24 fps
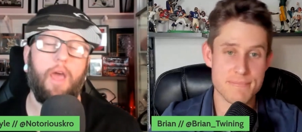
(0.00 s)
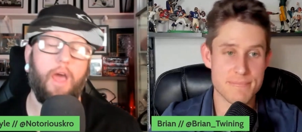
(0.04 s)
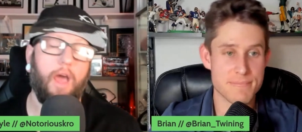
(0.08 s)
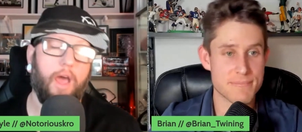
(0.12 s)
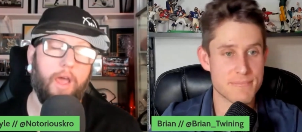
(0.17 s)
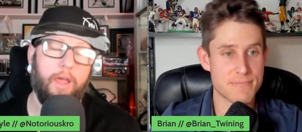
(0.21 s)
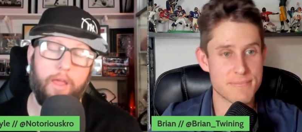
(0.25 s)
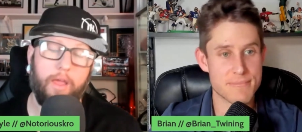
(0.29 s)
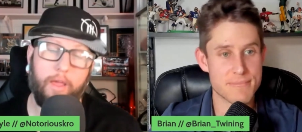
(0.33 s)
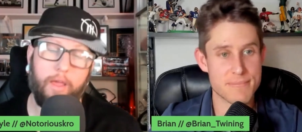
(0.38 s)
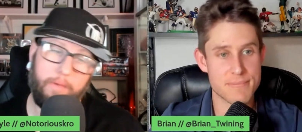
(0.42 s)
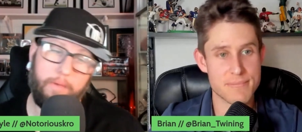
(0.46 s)

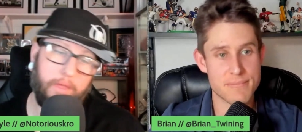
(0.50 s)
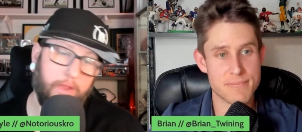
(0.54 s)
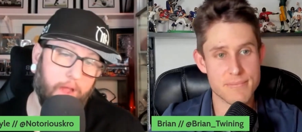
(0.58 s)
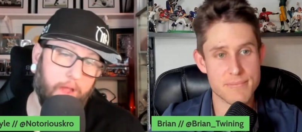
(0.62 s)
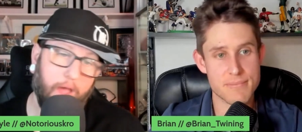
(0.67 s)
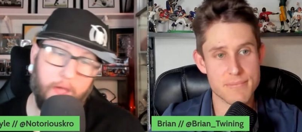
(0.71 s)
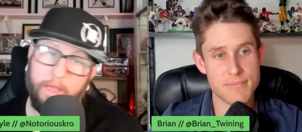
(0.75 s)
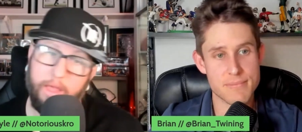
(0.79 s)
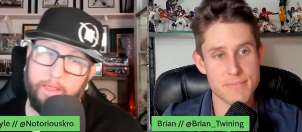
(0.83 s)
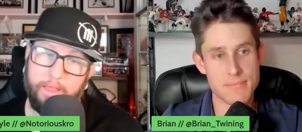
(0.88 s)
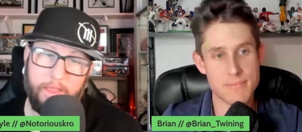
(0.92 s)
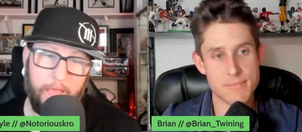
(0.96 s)
Speaker 1: i i mean
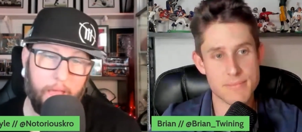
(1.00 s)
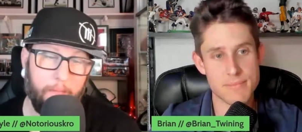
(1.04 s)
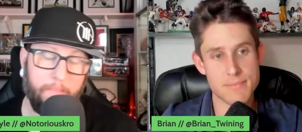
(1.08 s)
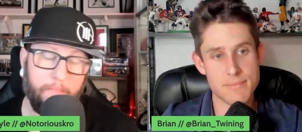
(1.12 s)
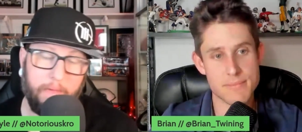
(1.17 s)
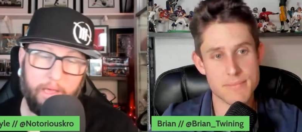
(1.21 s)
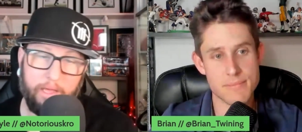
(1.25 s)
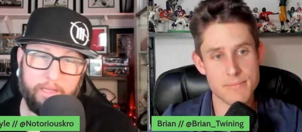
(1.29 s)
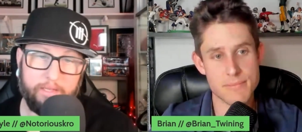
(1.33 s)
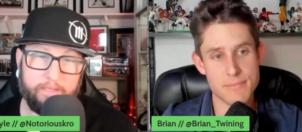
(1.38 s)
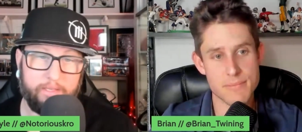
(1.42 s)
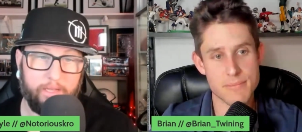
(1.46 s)
i that
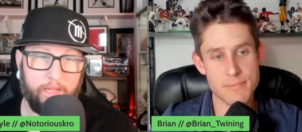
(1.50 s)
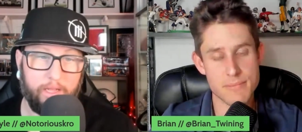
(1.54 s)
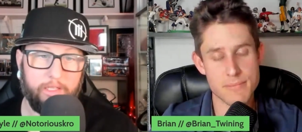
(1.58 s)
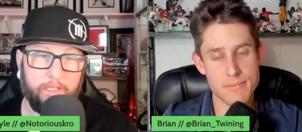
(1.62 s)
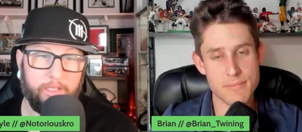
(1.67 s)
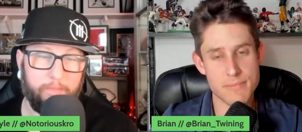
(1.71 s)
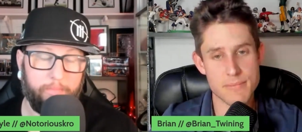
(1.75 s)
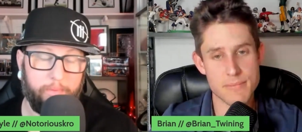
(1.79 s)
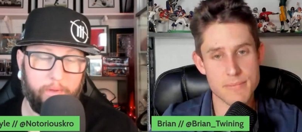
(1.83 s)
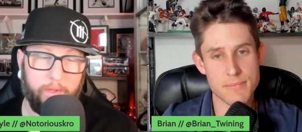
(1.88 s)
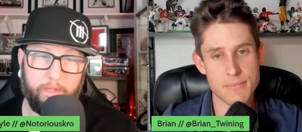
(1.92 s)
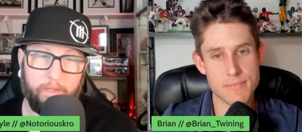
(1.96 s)
makes
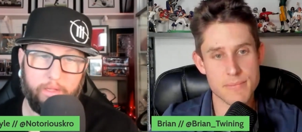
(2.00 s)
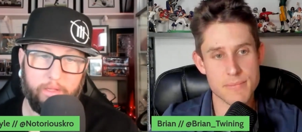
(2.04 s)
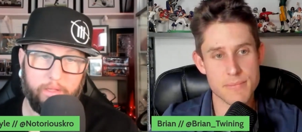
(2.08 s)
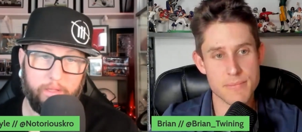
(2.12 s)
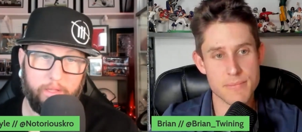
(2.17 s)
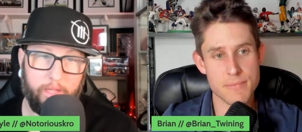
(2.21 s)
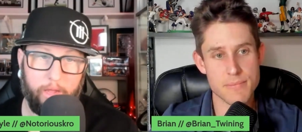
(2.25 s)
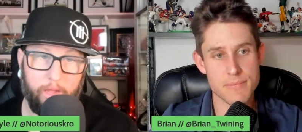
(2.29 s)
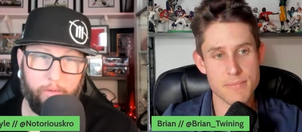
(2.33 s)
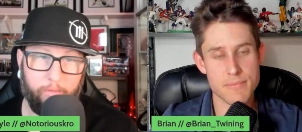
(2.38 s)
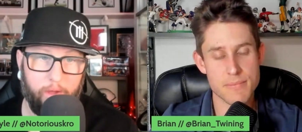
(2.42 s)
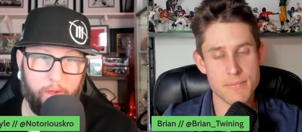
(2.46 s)
sense but
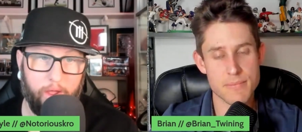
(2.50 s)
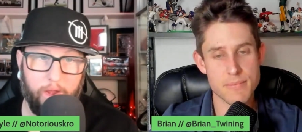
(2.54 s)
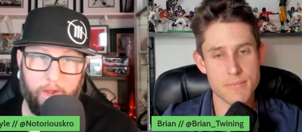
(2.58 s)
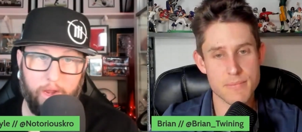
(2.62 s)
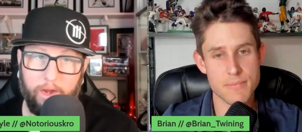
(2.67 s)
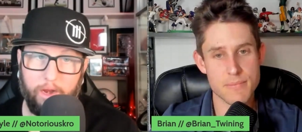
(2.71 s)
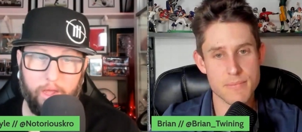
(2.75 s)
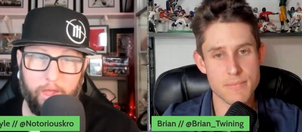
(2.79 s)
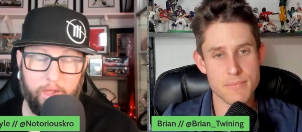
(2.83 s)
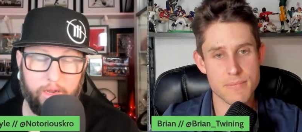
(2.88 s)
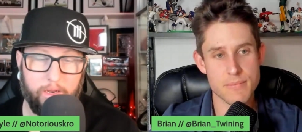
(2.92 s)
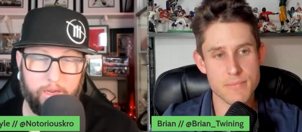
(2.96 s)
they ran
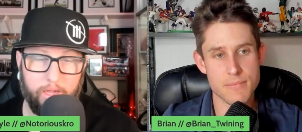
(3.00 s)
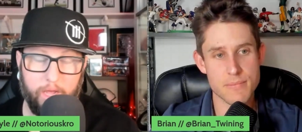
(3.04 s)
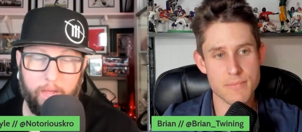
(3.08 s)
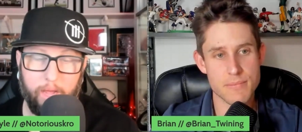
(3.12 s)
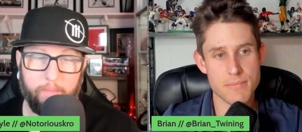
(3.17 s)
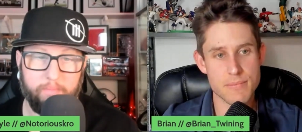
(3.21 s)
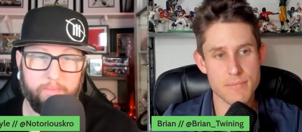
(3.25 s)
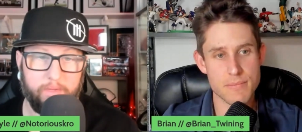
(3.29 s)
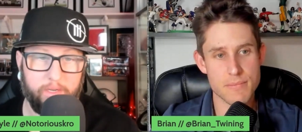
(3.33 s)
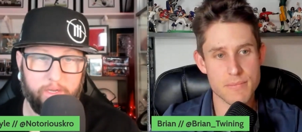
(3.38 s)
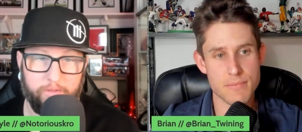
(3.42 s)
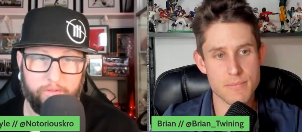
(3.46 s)
it nine
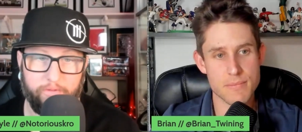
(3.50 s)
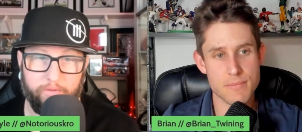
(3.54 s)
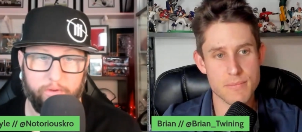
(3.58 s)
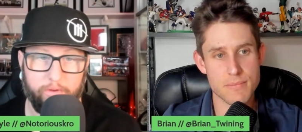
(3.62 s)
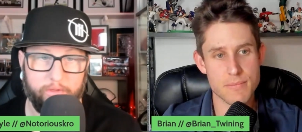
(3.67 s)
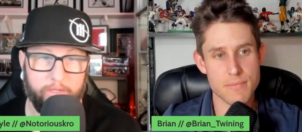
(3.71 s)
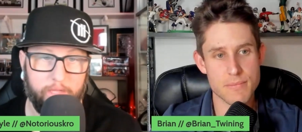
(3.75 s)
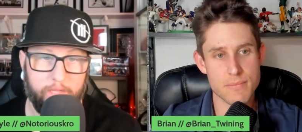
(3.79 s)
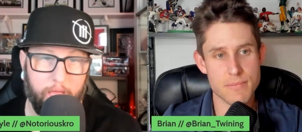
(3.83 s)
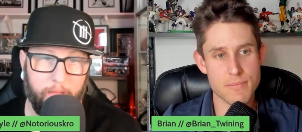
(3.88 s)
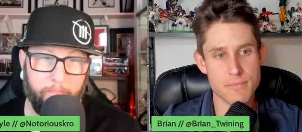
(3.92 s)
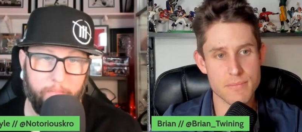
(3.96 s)
times in his
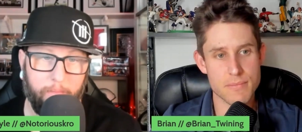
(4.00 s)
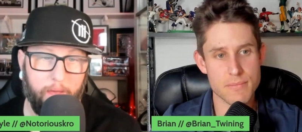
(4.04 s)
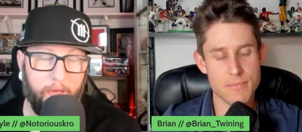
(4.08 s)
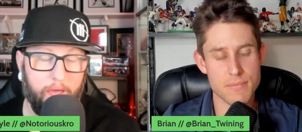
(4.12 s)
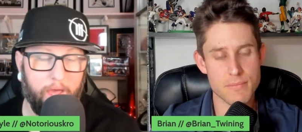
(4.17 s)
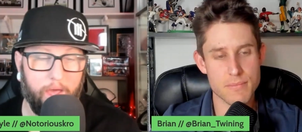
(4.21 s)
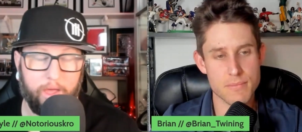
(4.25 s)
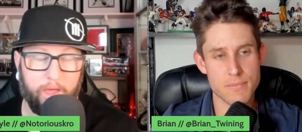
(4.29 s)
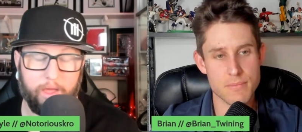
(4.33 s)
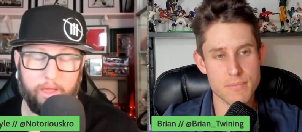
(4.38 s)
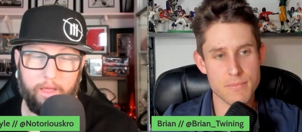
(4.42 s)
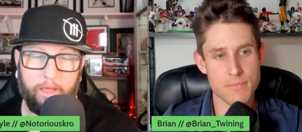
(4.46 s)
first game
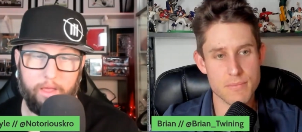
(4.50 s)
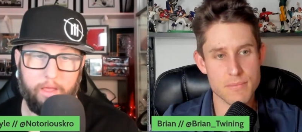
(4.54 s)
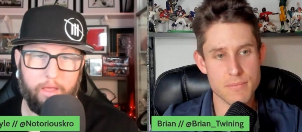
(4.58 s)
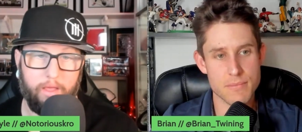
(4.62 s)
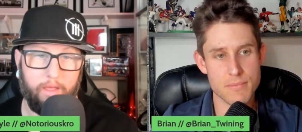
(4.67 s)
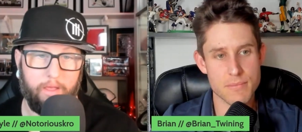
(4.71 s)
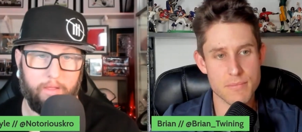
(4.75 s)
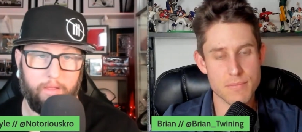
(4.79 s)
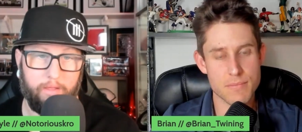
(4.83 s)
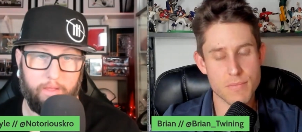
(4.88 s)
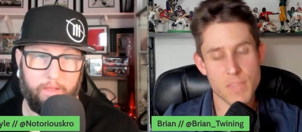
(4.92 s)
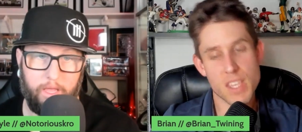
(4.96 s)
back
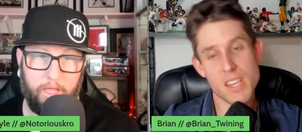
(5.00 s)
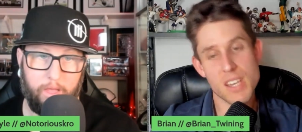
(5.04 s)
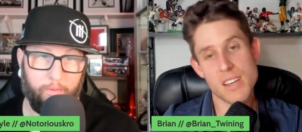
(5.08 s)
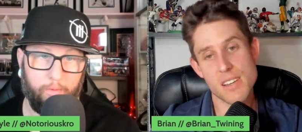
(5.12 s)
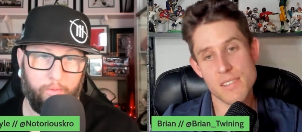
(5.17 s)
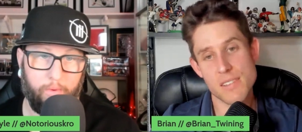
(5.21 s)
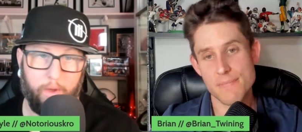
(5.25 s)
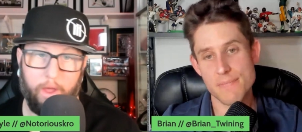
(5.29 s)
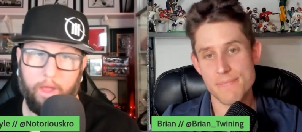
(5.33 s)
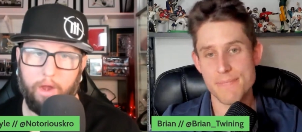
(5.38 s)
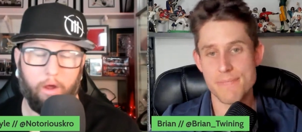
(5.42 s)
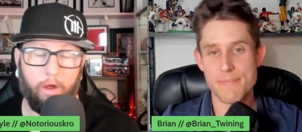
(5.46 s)
he
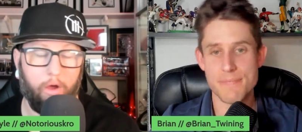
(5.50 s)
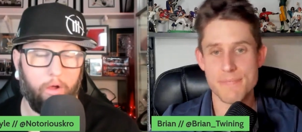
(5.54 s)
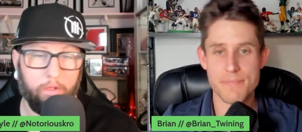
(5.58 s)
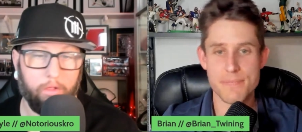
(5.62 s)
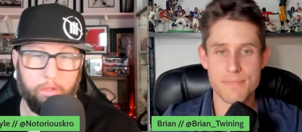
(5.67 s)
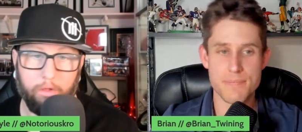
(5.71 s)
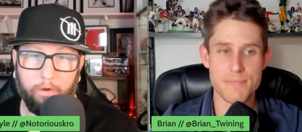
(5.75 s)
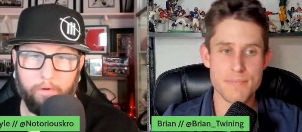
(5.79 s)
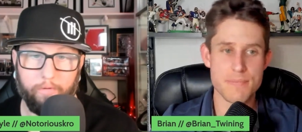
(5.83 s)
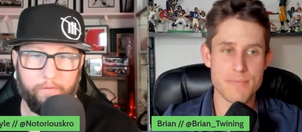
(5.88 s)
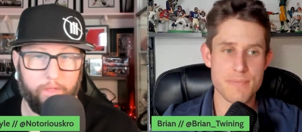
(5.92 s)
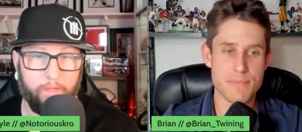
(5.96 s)
yeah. ran
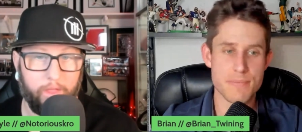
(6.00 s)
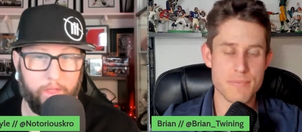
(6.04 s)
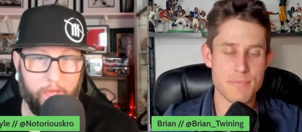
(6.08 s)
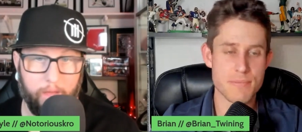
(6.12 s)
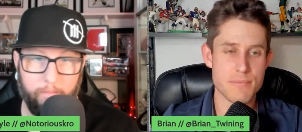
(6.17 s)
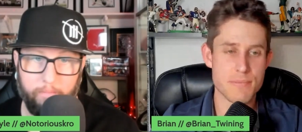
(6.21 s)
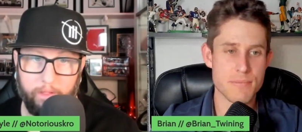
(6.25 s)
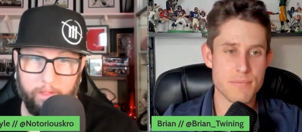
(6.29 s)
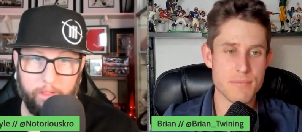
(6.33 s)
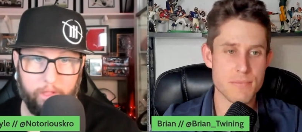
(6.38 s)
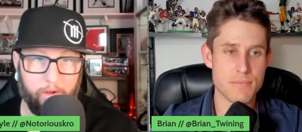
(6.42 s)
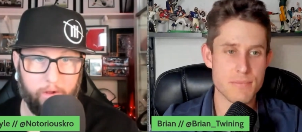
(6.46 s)
all over
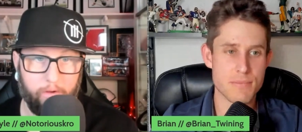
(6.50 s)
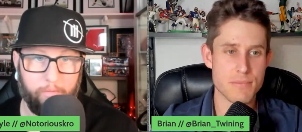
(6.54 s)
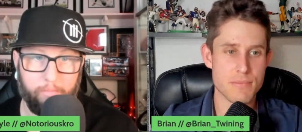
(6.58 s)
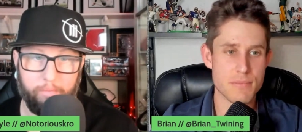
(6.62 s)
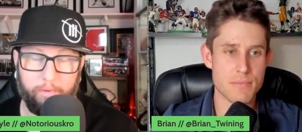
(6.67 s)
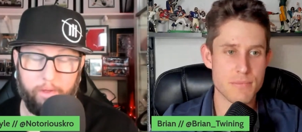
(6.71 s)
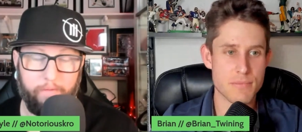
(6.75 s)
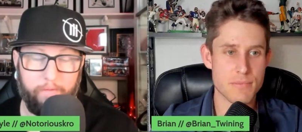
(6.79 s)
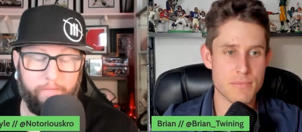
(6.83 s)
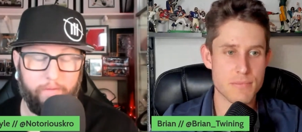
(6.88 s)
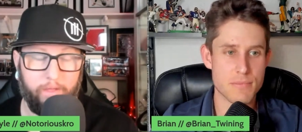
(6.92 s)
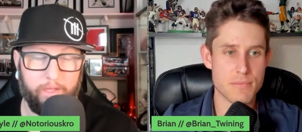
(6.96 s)
them in their
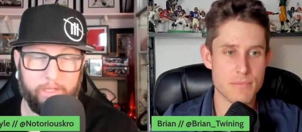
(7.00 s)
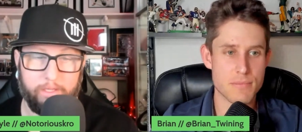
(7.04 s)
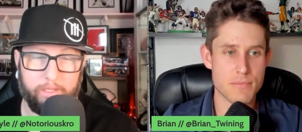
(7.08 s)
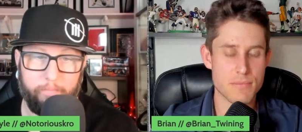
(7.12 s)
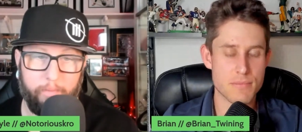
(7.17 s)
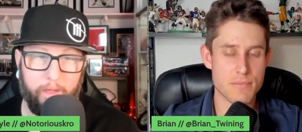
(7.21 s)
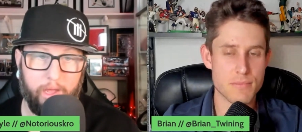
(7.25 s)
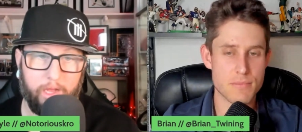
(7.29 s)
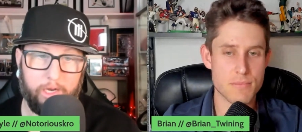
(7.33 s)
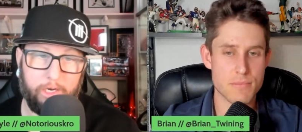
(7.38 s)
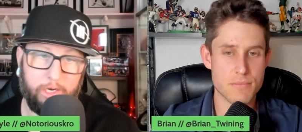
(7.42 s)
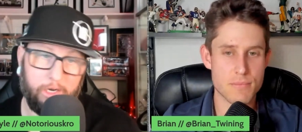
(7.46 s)
previous
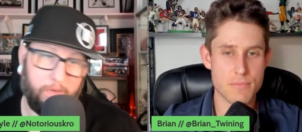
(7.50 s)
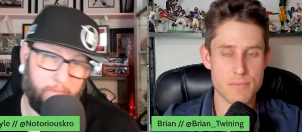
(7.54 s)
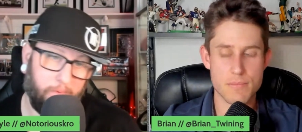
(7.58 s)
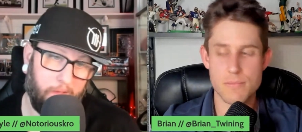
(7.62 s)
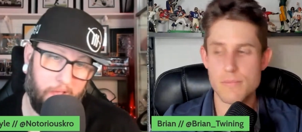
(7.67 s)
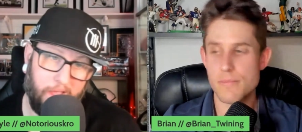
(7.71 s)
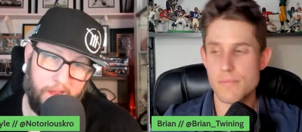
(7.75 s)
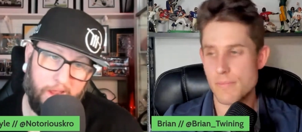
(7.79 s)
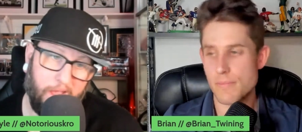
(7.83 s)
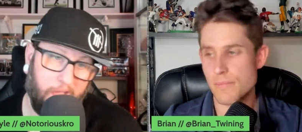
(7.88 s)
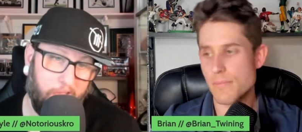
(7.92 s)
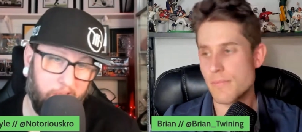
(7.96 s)
matchup.
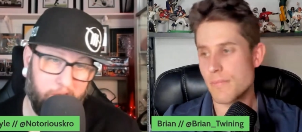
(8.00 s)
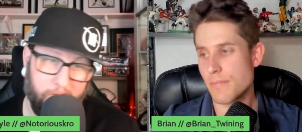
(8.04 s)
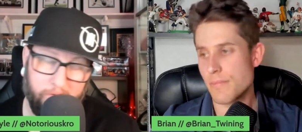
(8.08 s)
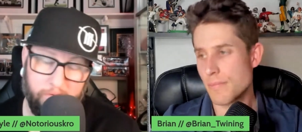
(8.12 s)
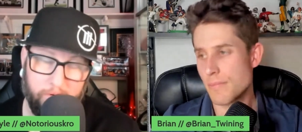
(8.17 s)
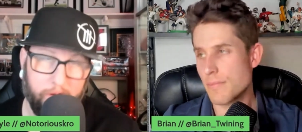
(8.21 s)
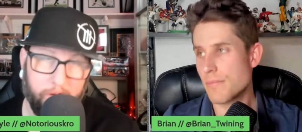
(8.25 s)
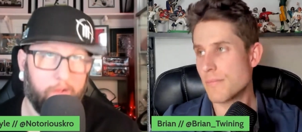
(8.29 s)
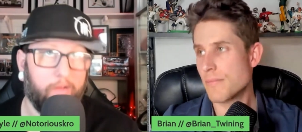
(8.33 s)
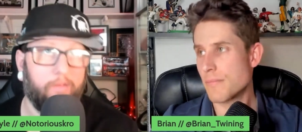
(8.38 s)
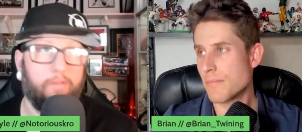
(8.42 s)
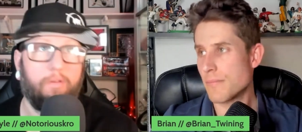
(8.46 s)
I, I
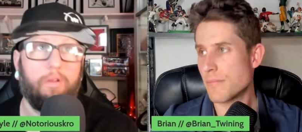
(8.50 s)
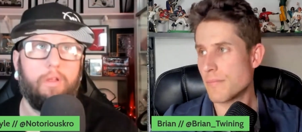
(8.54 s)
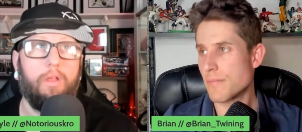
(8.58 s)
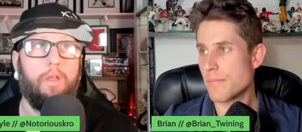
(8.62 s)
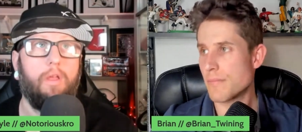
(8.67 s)
don't know.